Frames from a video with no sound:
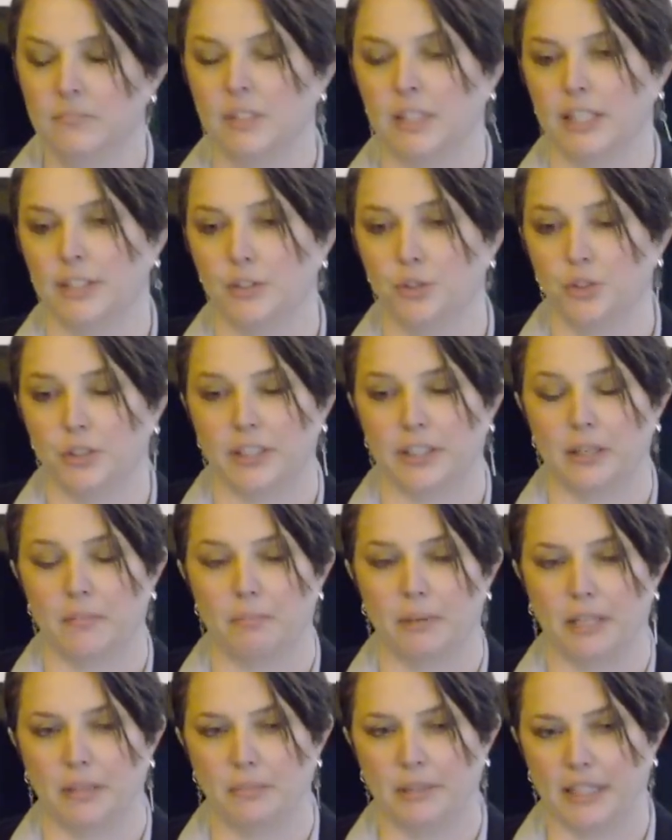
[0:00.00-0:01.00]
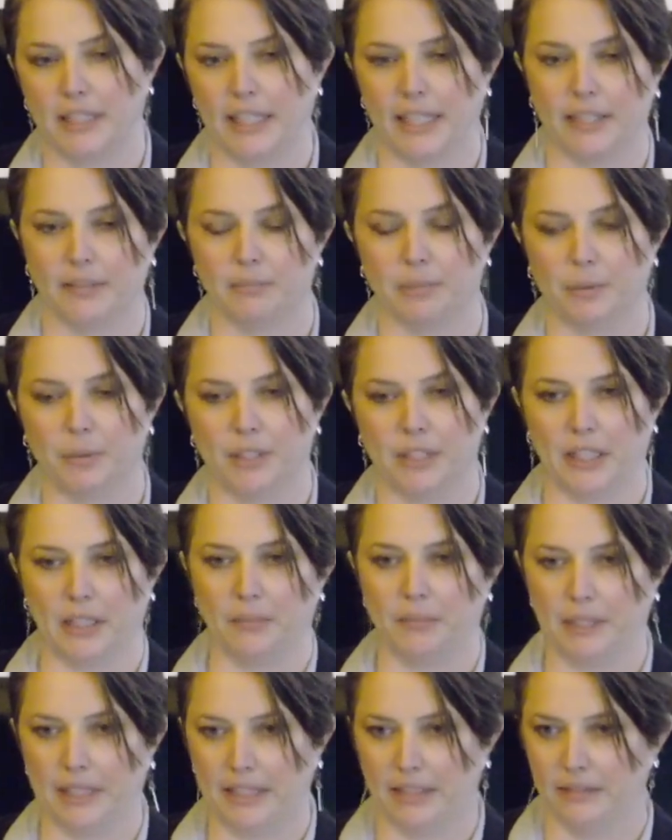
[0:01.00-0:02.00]
usually in a big meeting, but we
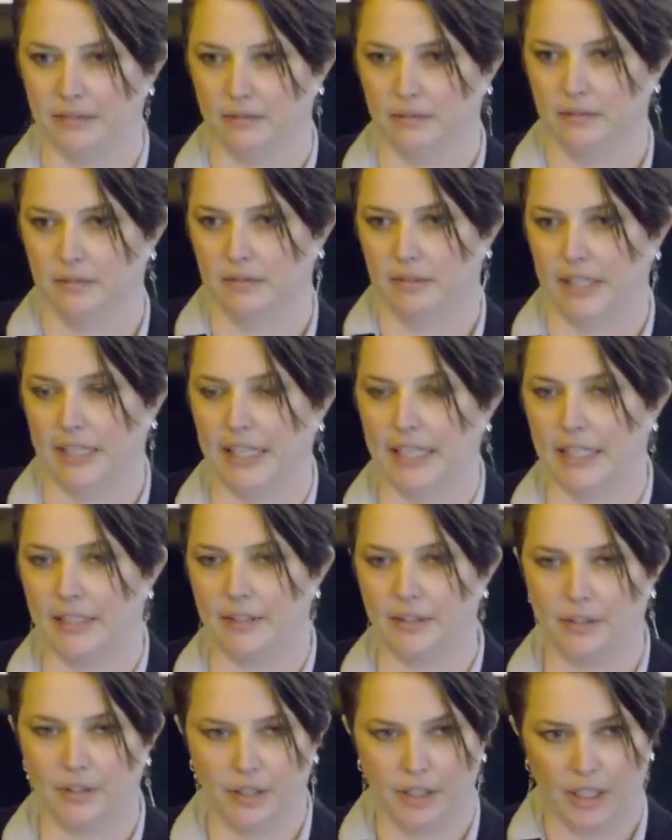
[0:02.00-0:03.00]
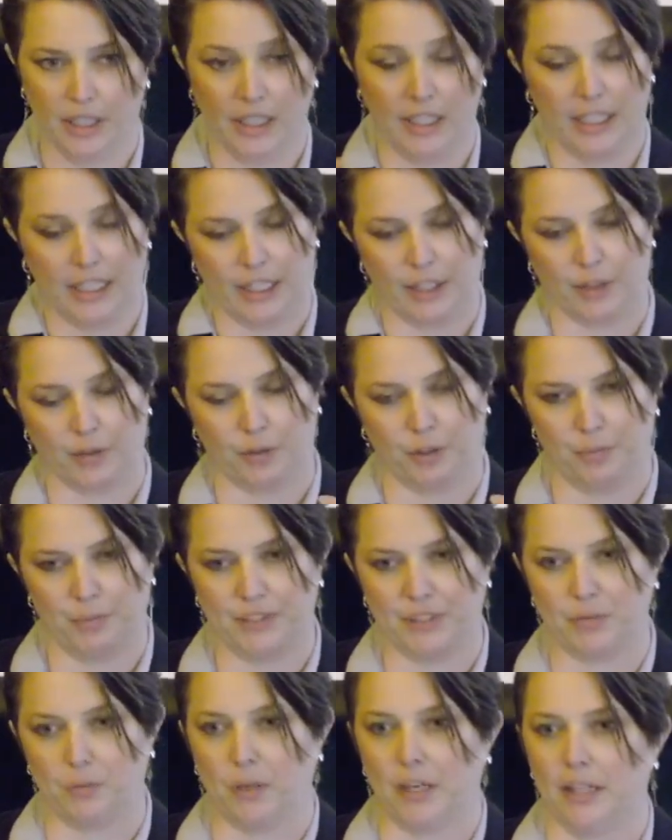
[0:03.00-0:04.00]
can meet in
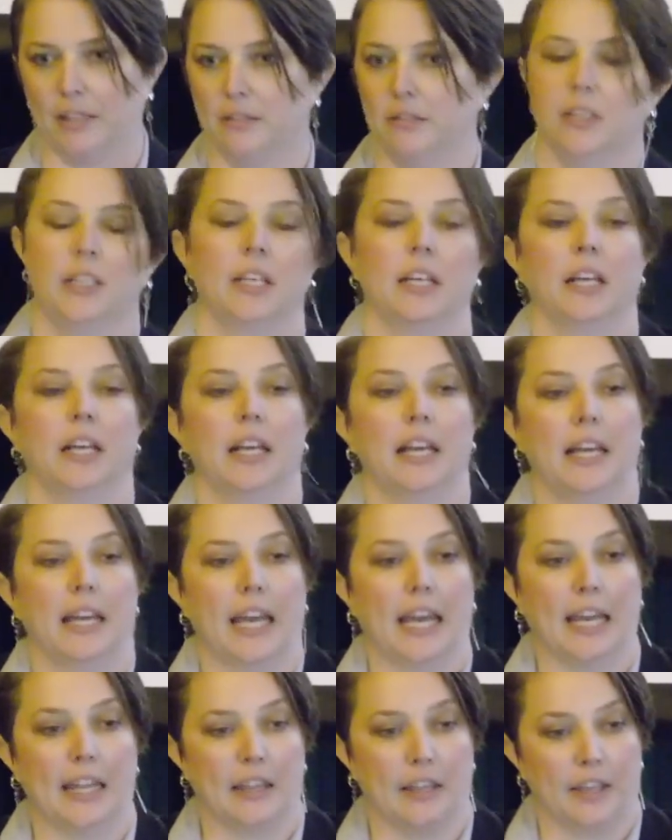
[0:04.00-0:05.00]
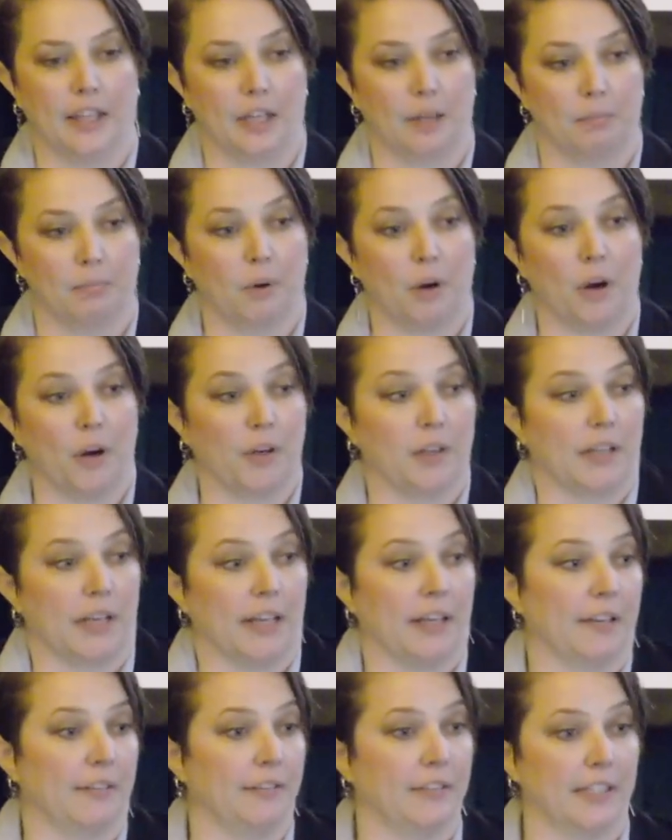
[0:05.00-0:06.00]
groups as well. And they're part
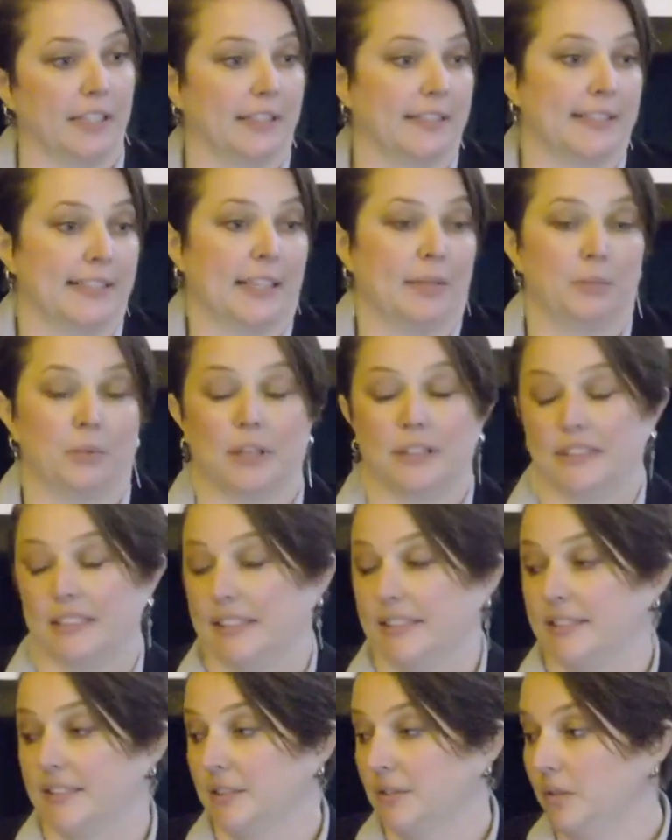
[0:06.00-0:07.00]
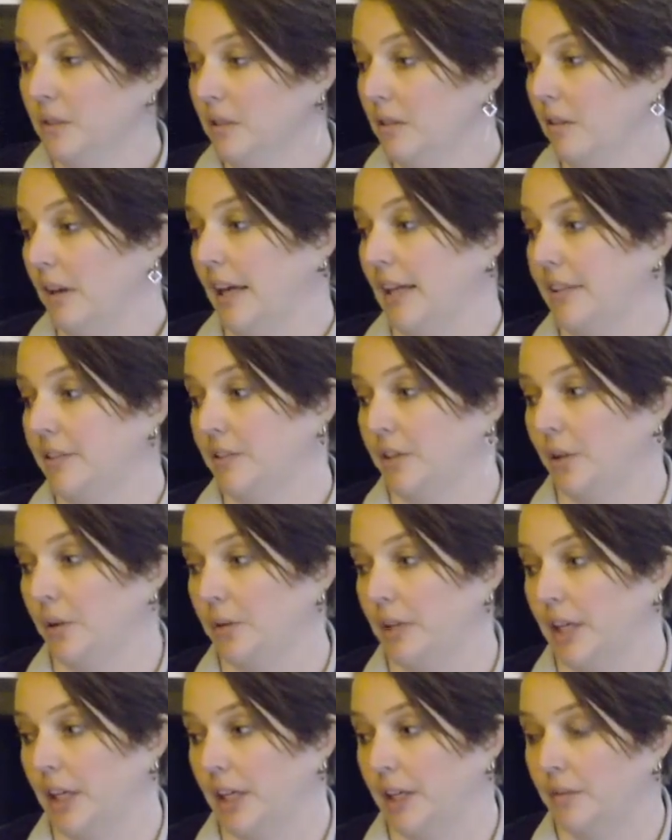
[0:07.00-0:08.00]
of the design process.
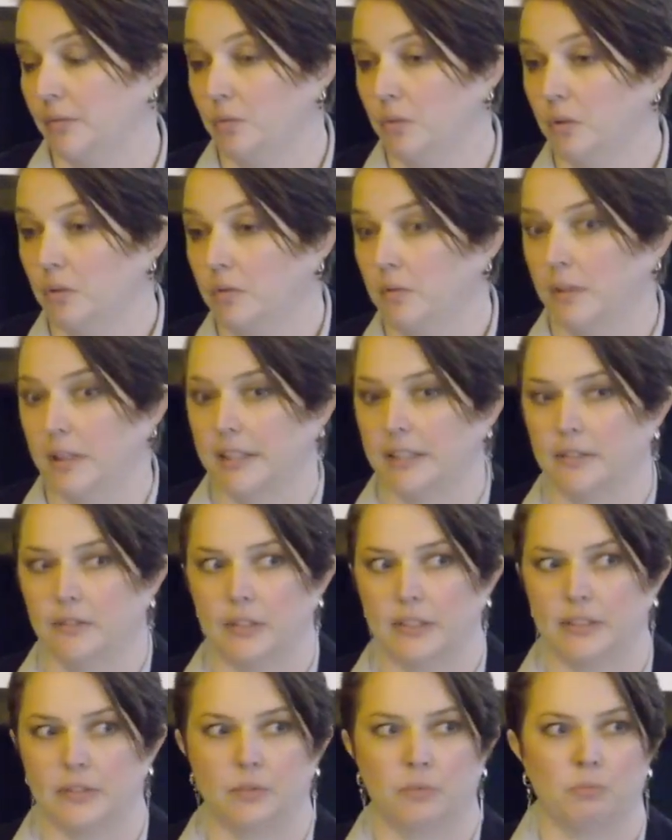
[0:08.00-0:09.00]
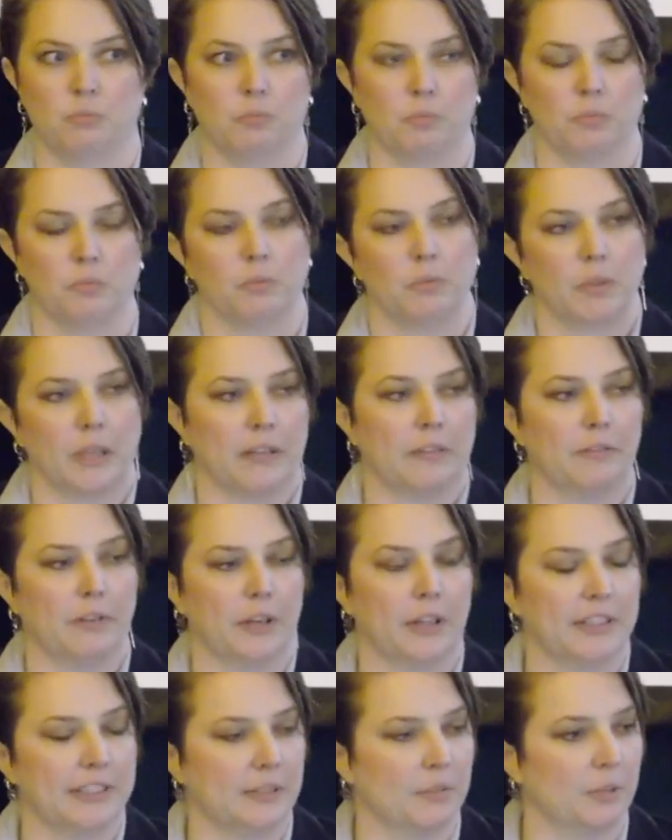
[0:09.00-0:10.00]
So it's kind of
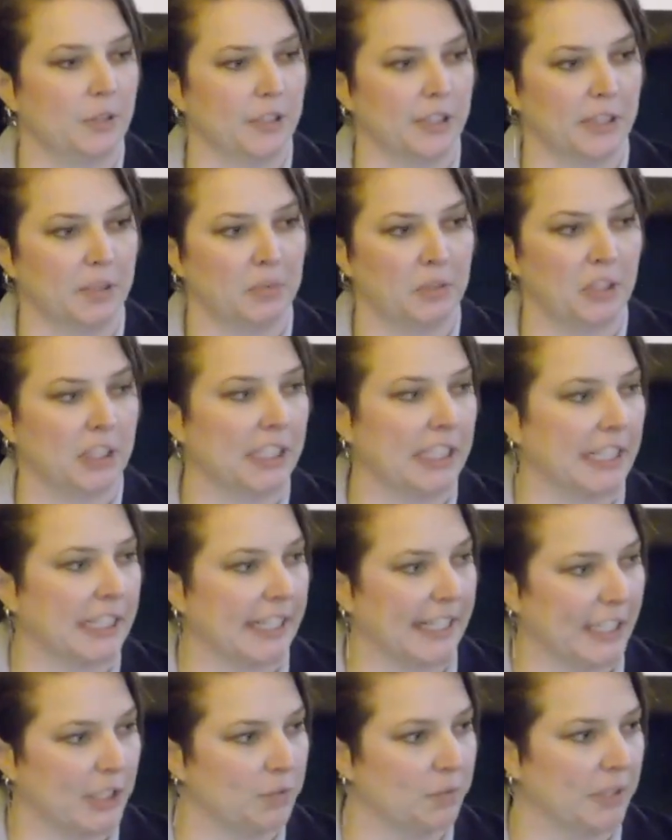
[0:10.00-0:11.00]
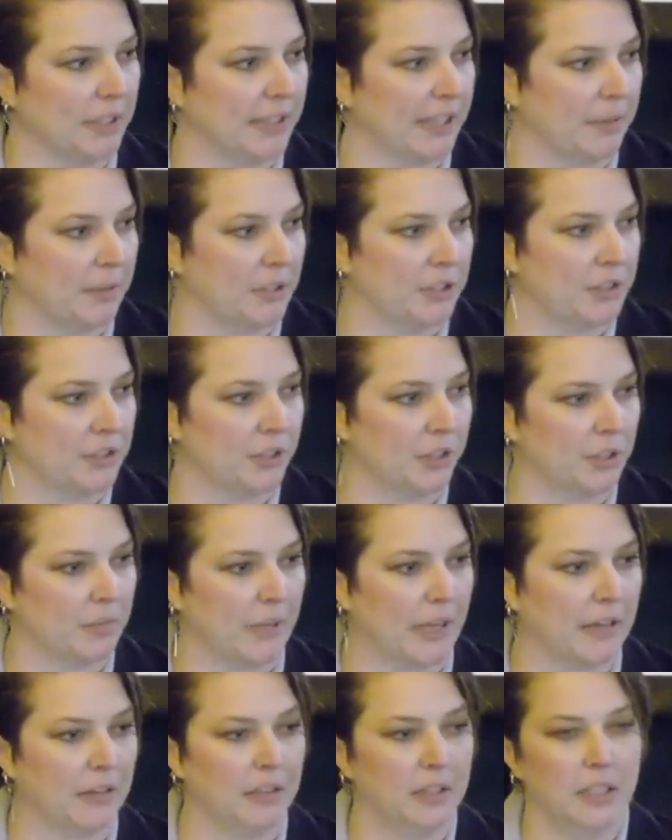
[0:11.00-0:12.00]
very similar to community engagement that we just heard
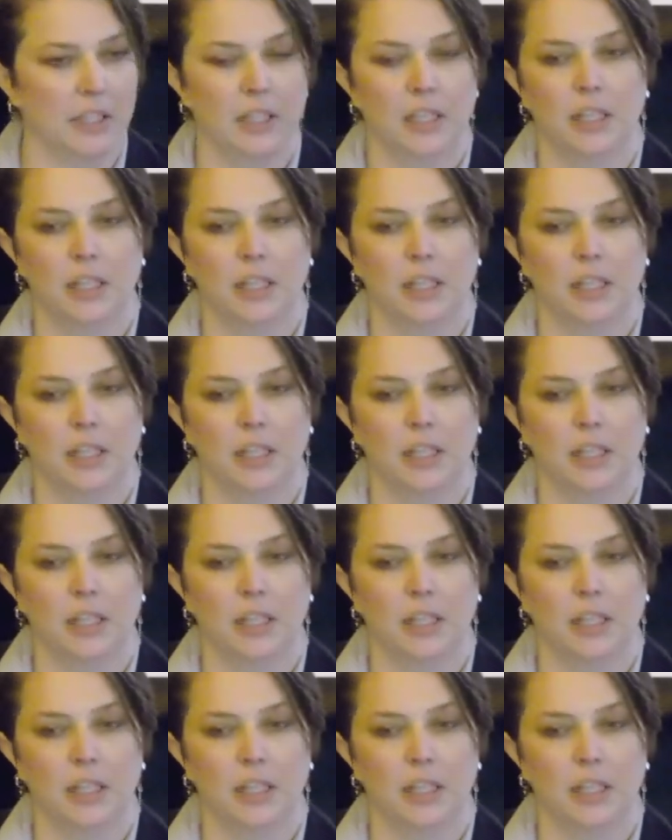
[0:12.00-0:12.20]
about,